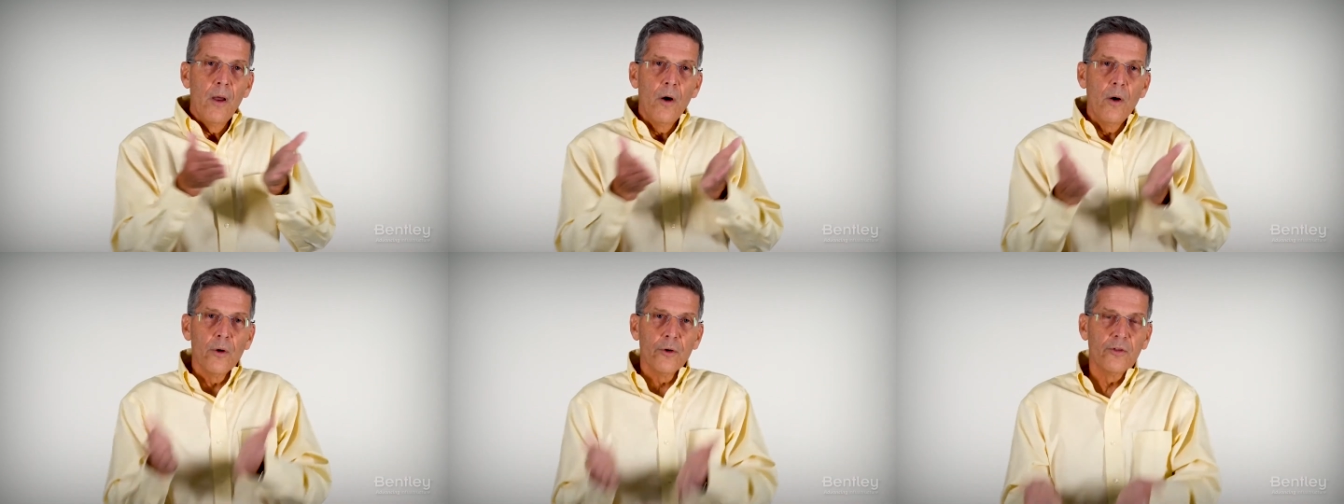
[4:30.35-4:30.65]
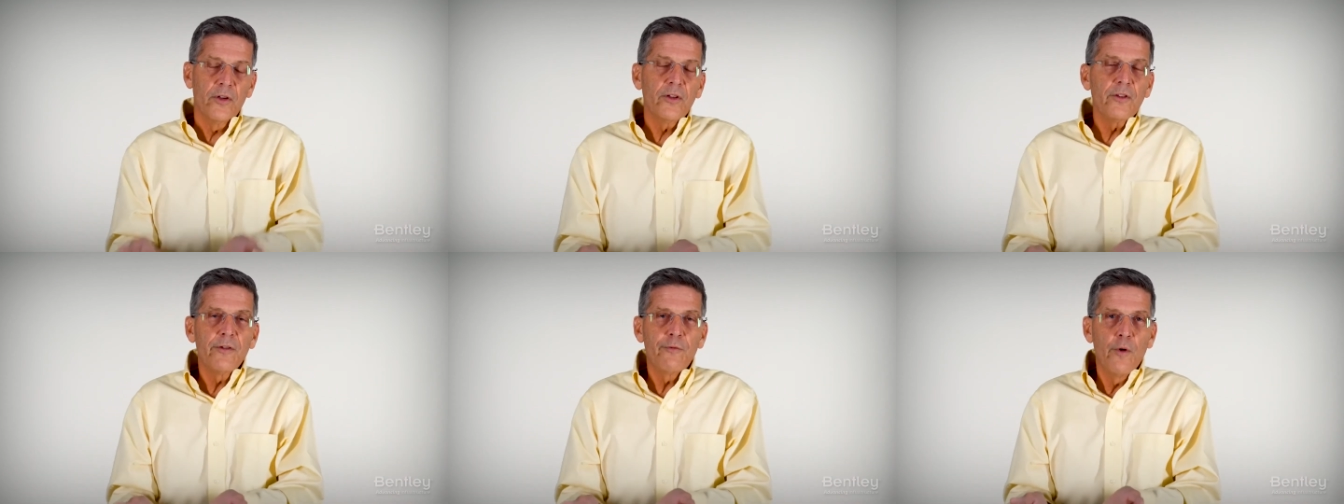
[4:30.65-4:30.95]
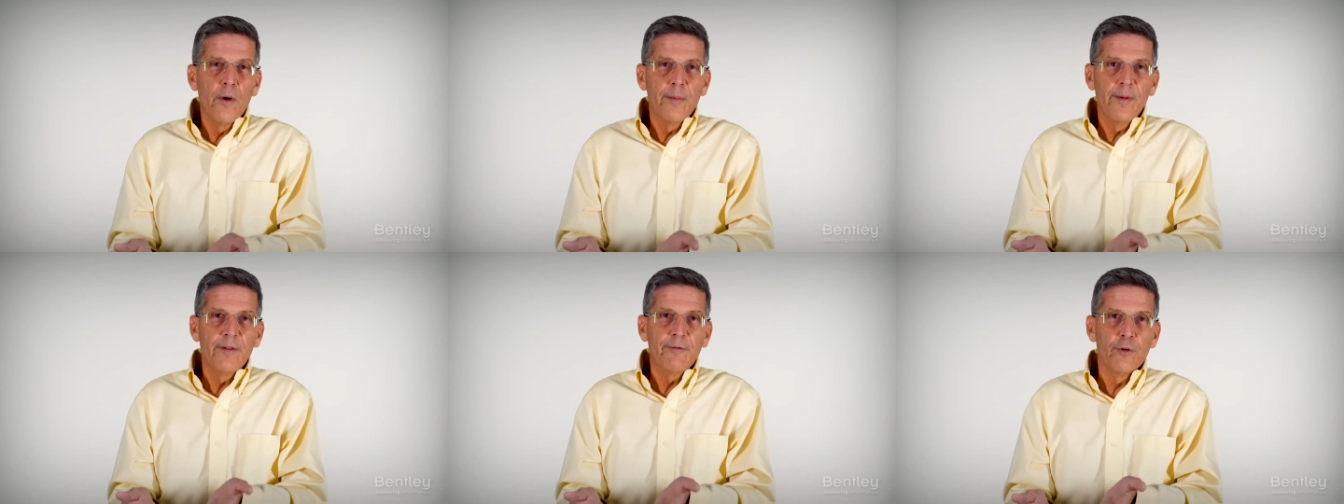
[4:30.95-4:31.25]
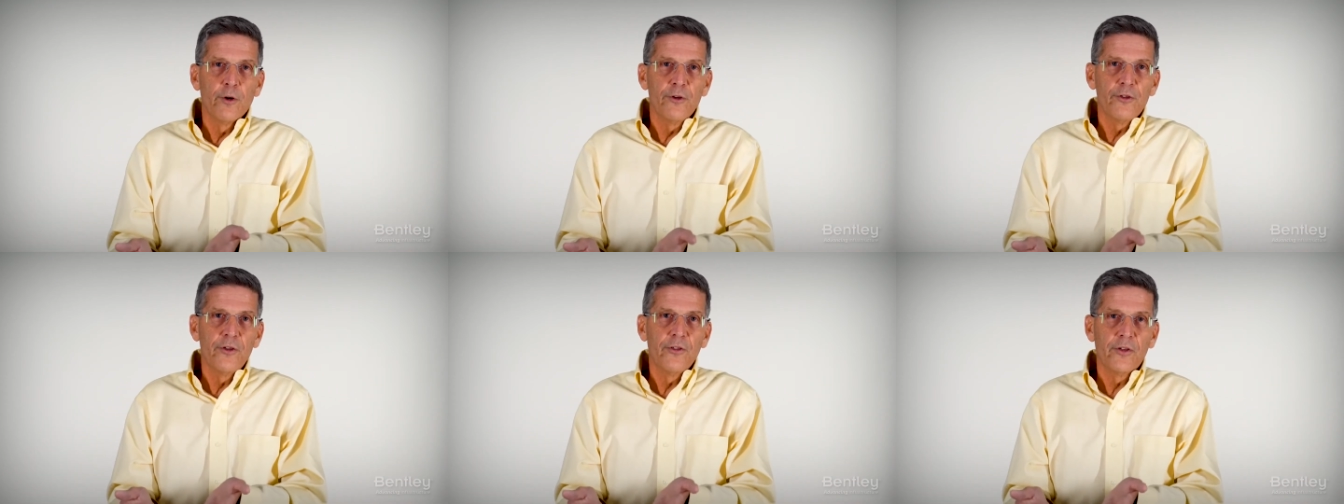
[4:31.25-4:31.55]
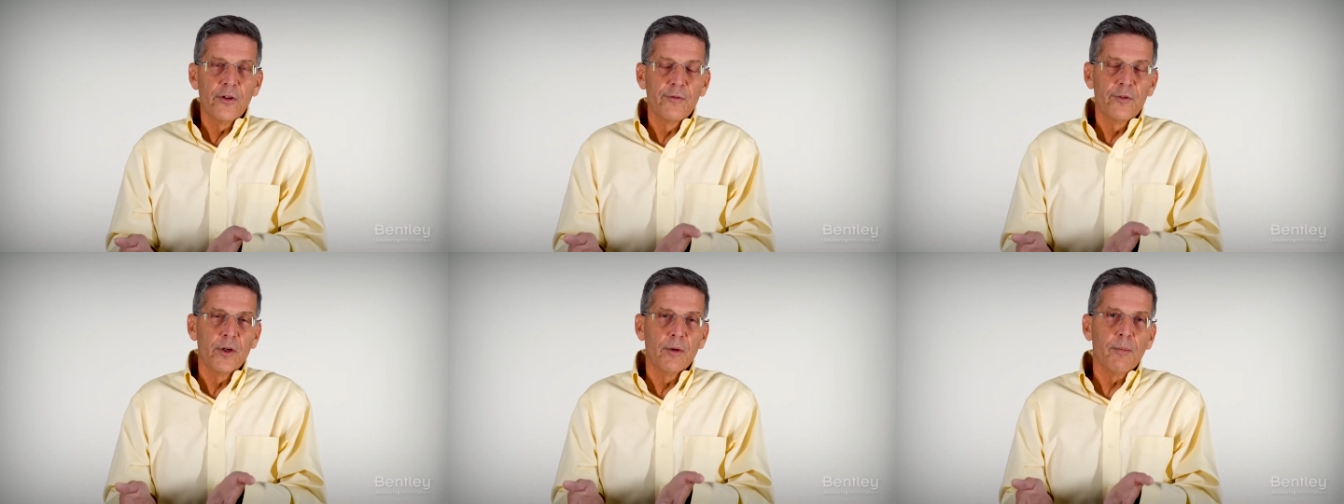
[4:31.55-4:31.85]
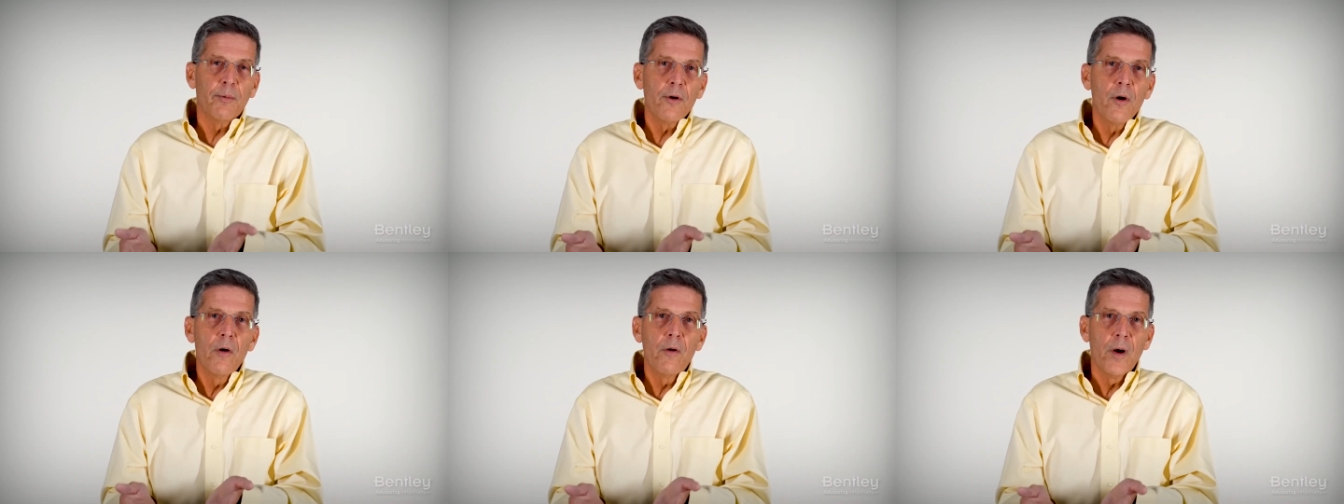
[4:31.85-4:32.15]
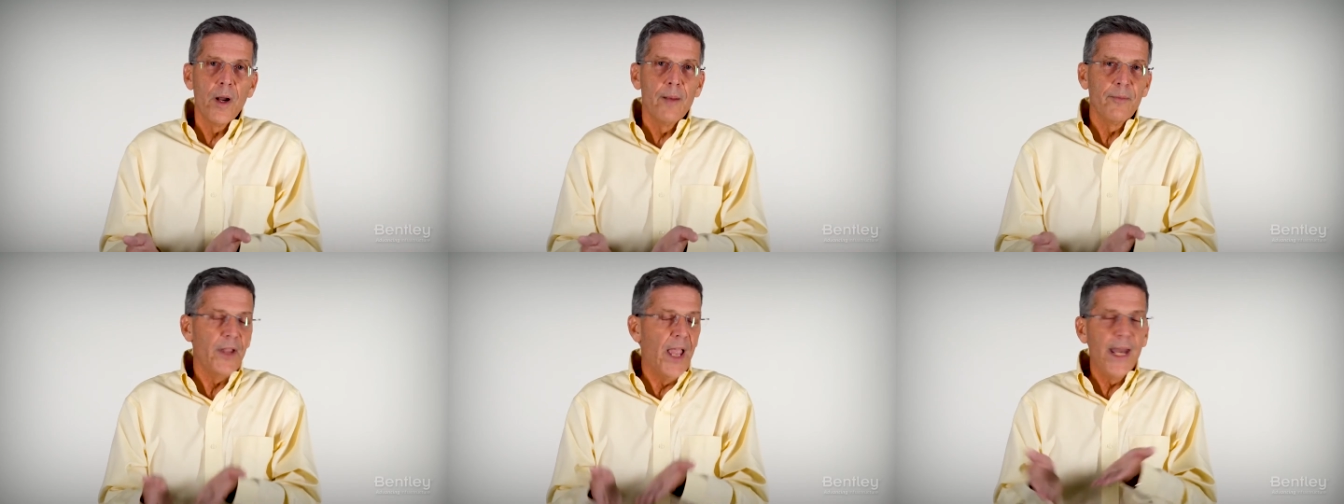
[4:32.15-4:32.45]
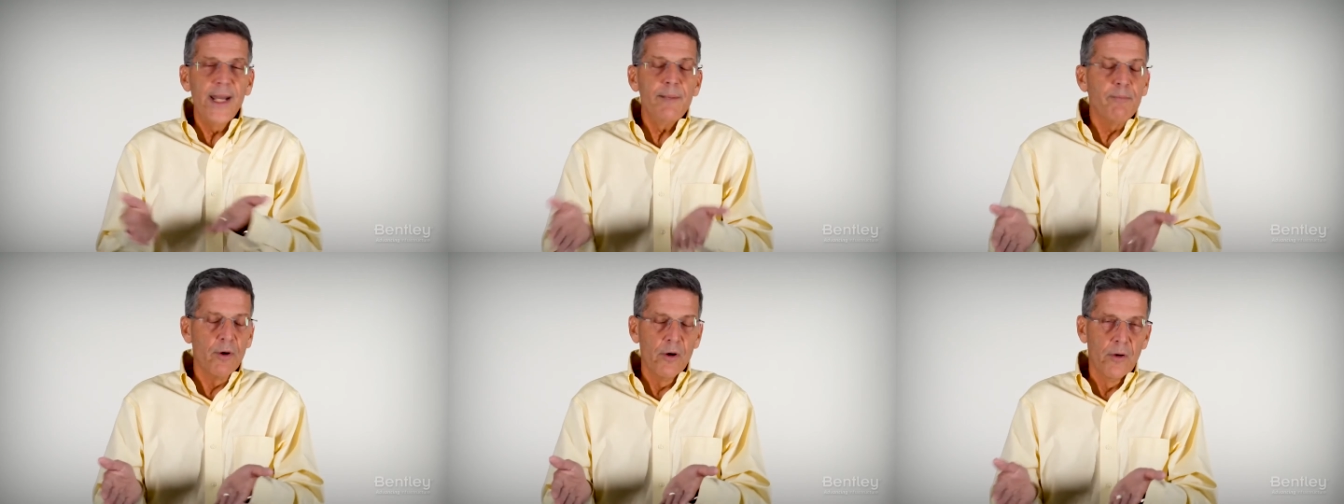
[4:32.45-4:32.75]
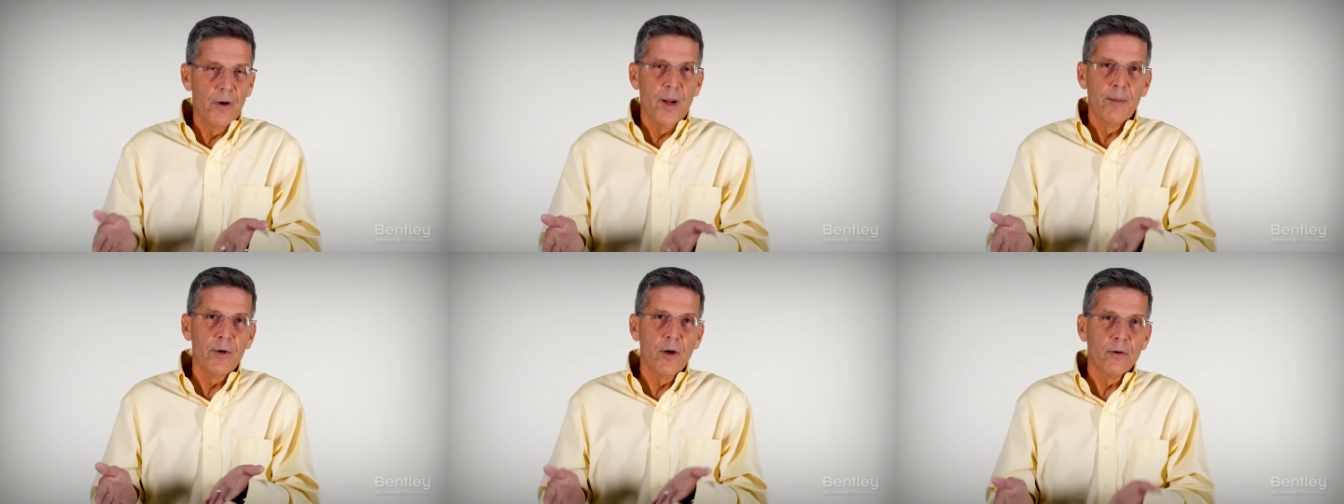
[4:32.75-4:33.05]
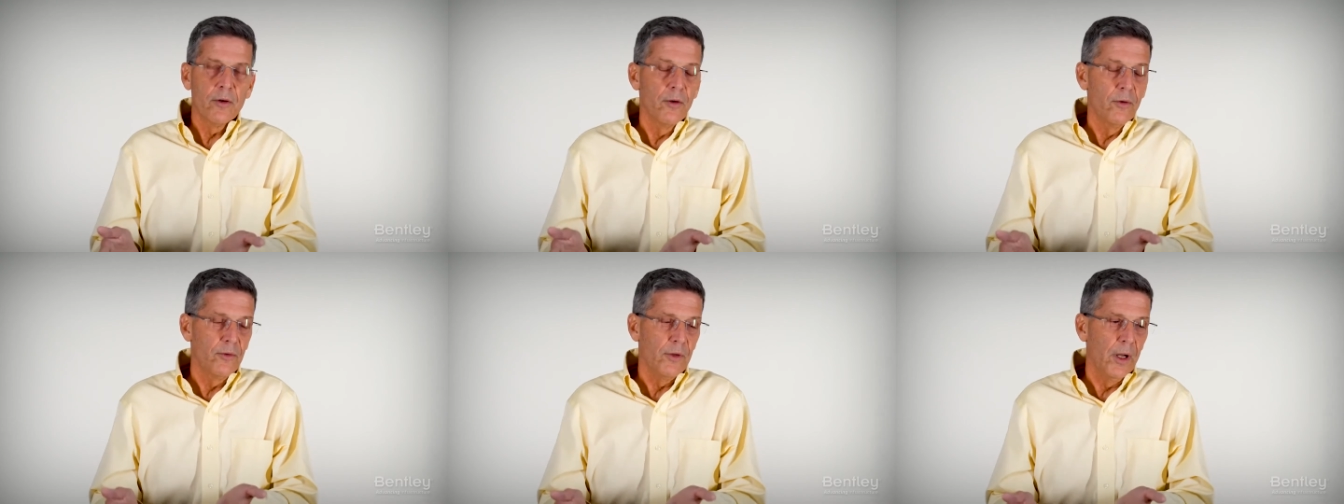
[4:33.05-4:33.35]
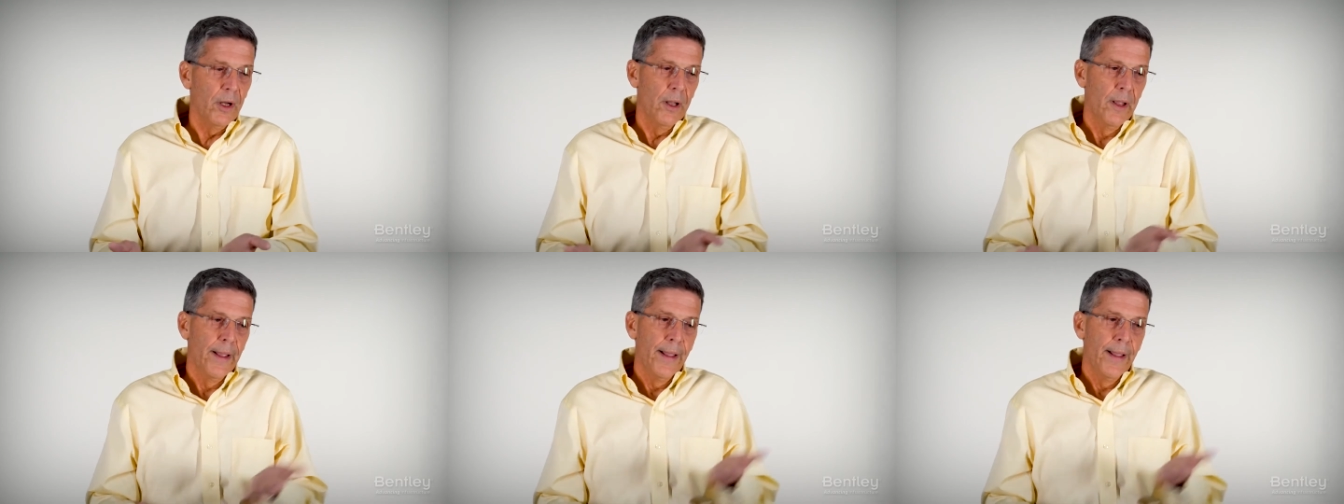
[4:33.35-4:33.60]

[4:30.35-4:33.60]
or 64-bit versions of your programs, any program you're using.